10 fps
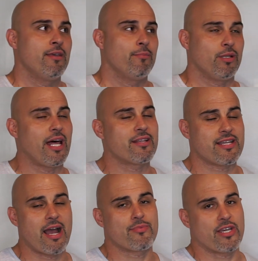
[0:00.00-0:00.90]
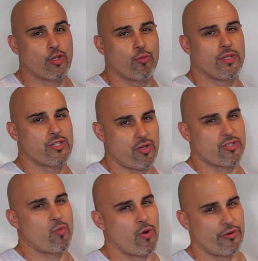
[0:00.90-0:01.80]
lot of times that you really start
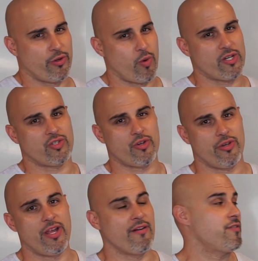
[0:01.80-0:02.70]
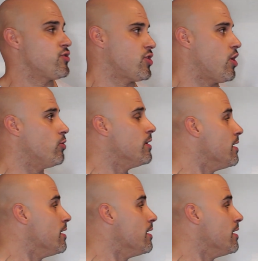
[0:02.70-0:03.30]
to wonder, question, are you enough? So